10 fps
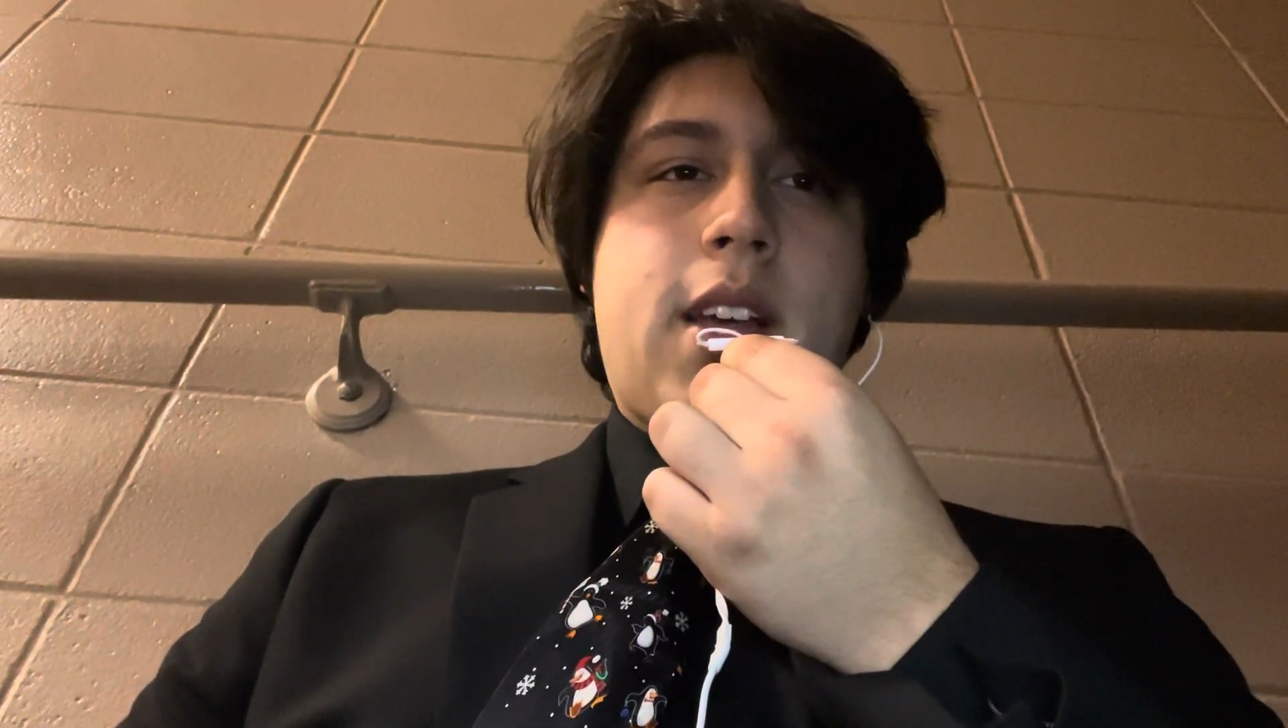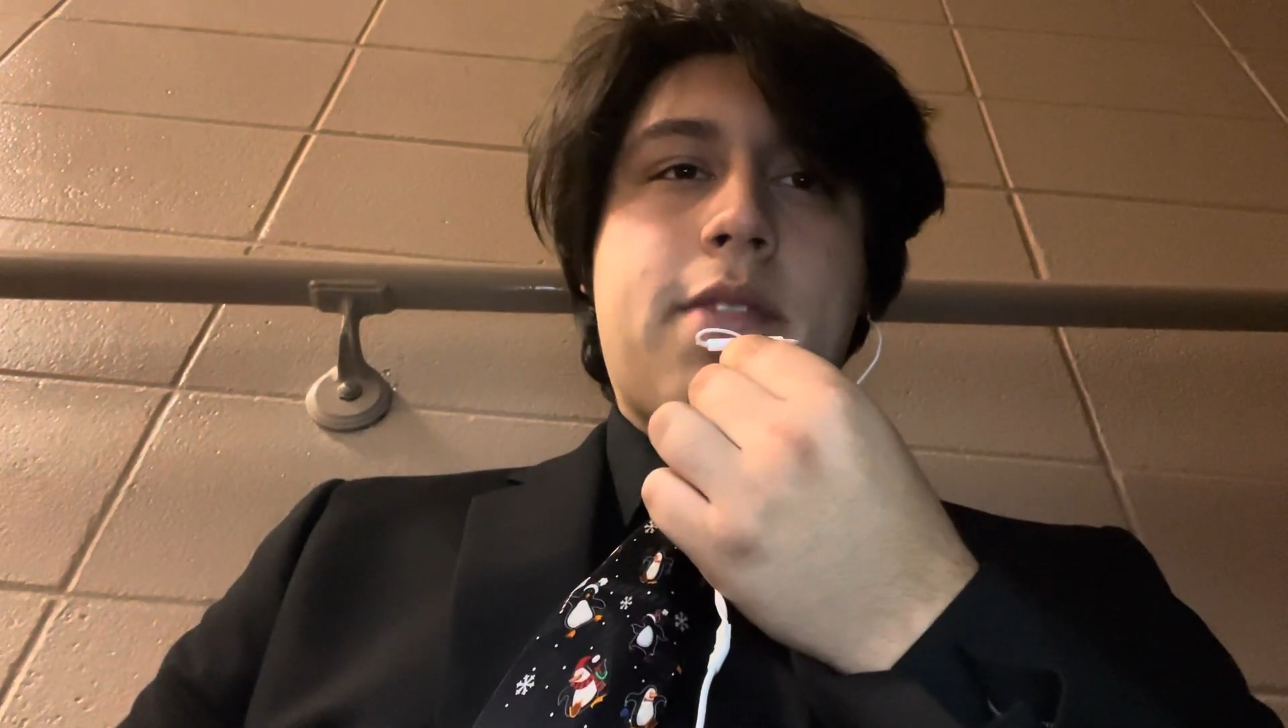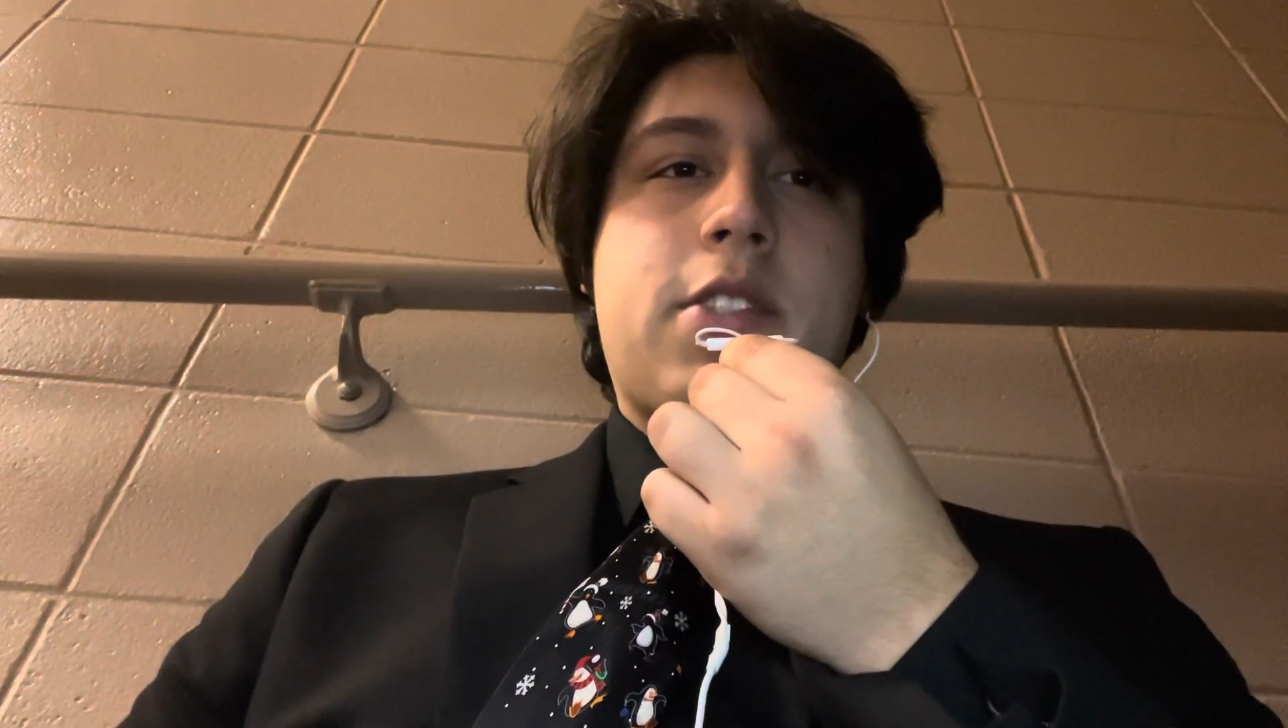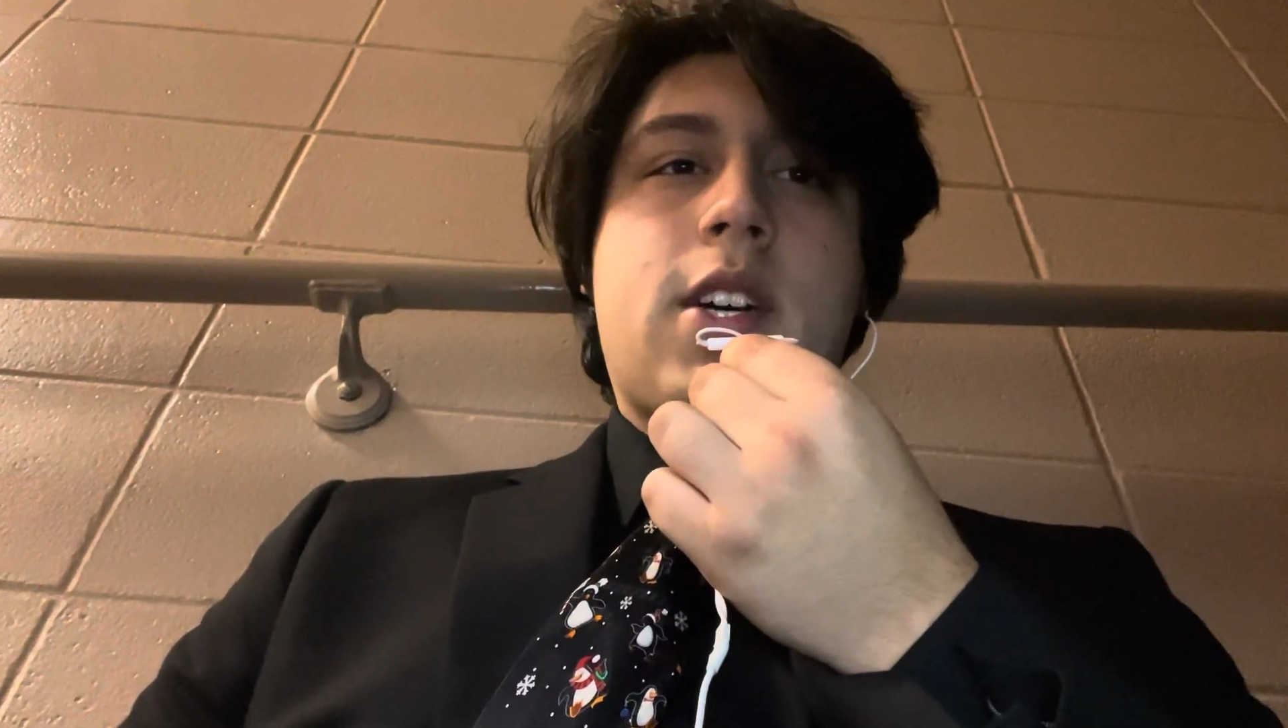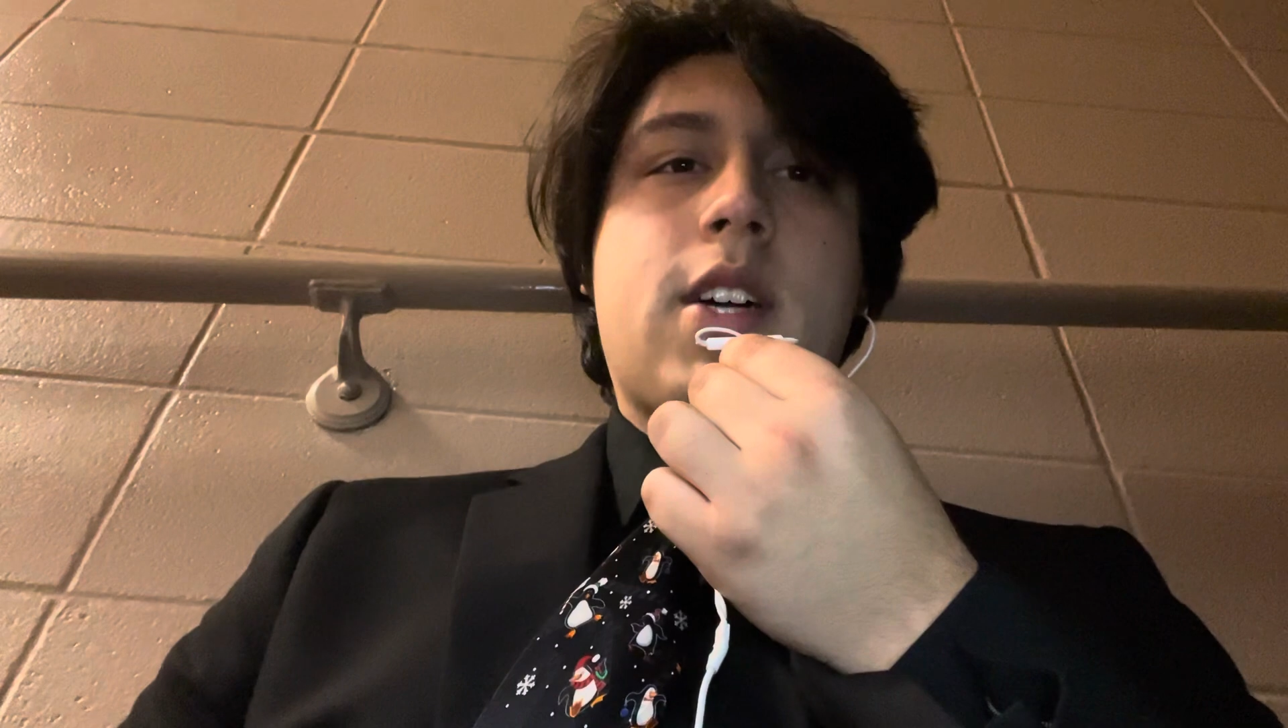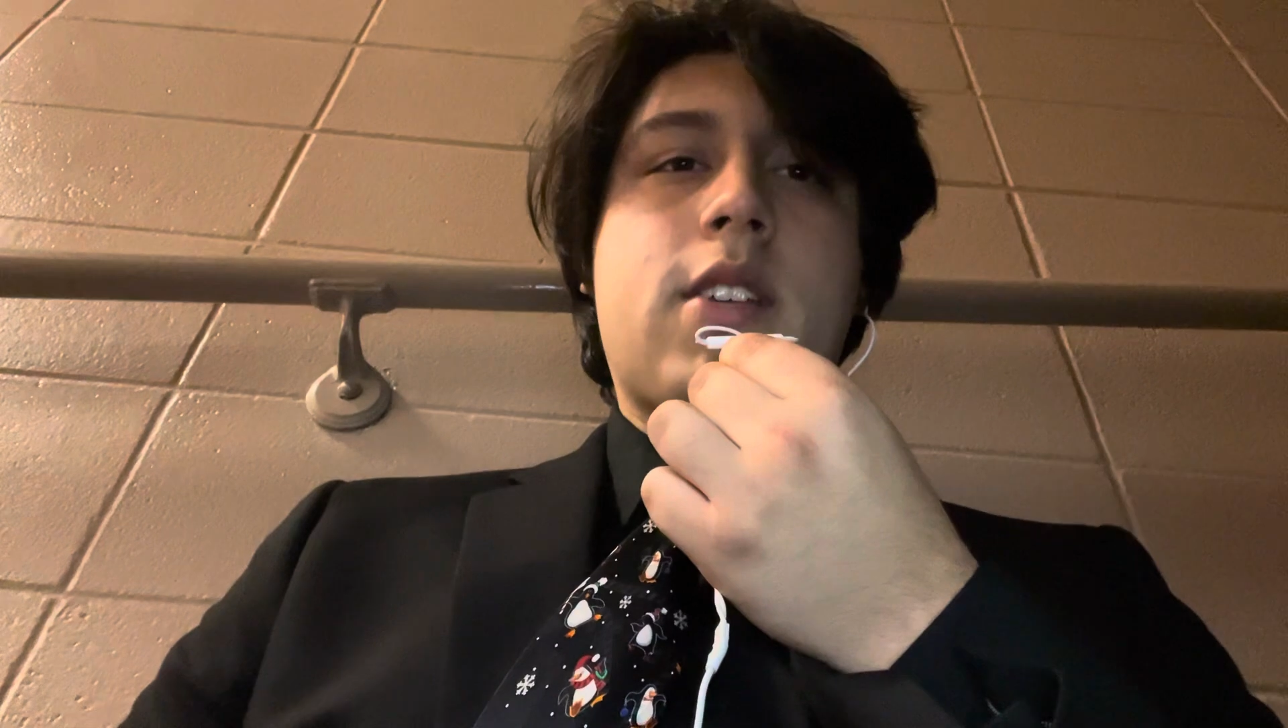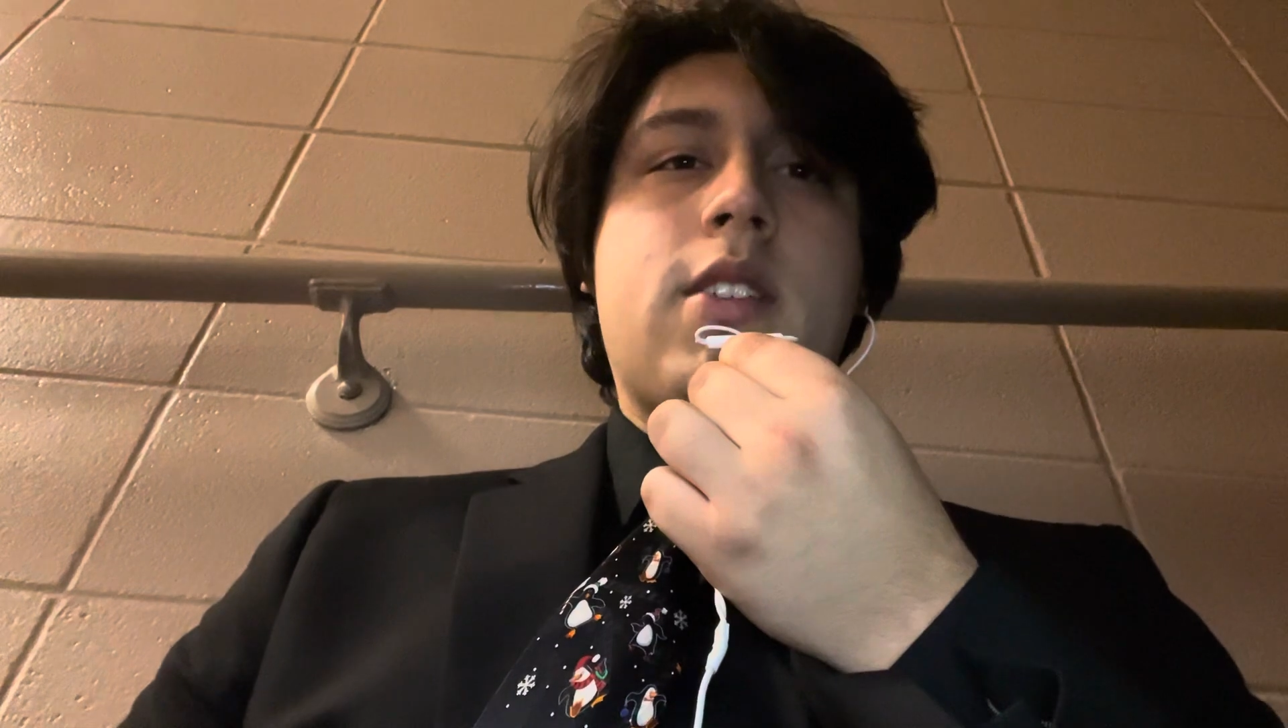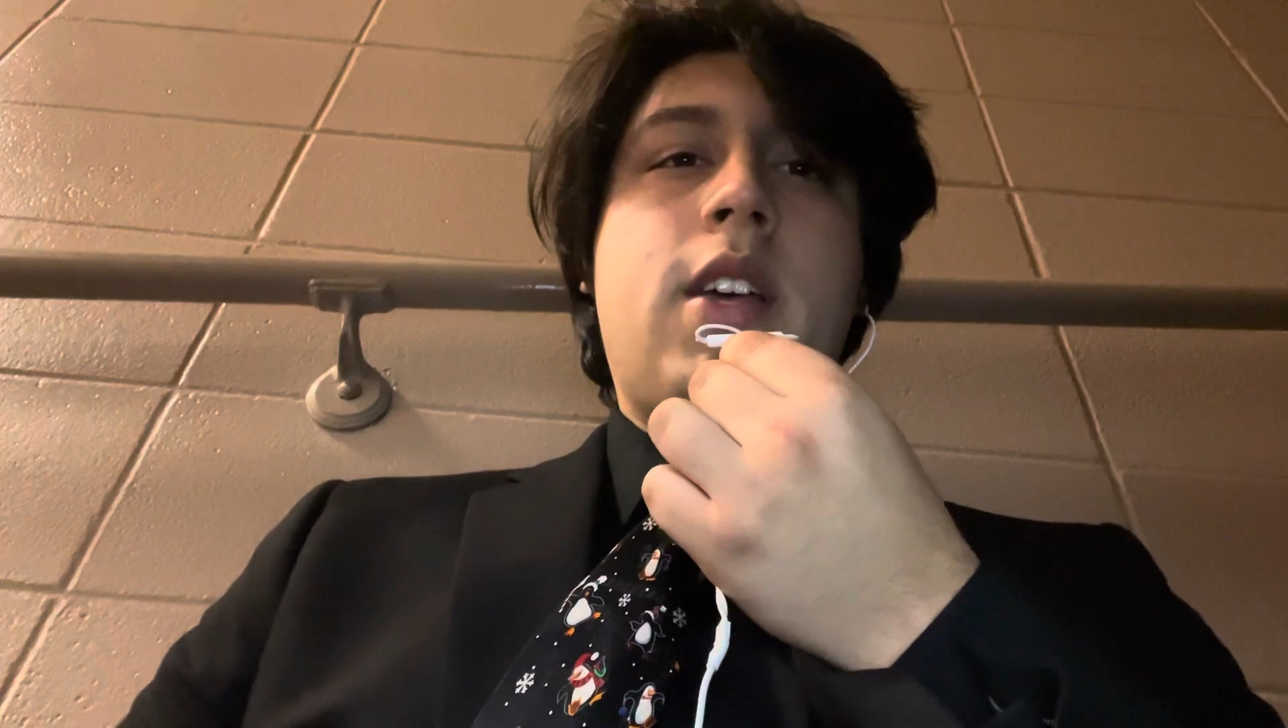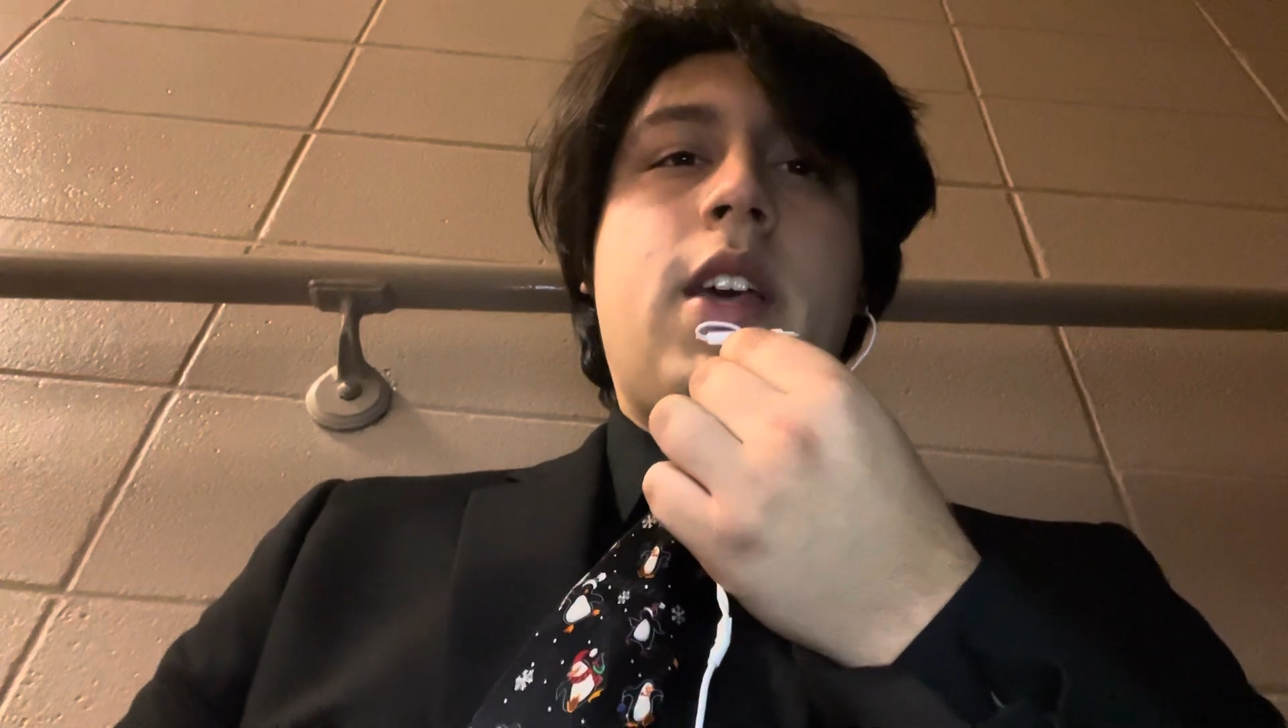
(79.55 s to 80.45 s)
livestock.